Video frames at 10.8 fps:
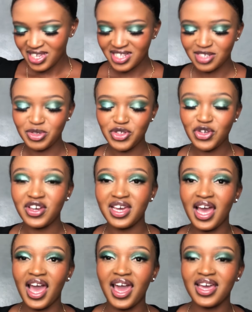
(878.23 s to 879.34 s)
Let me show you
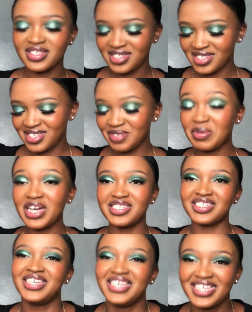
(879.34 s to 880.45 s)
guys. Imagine.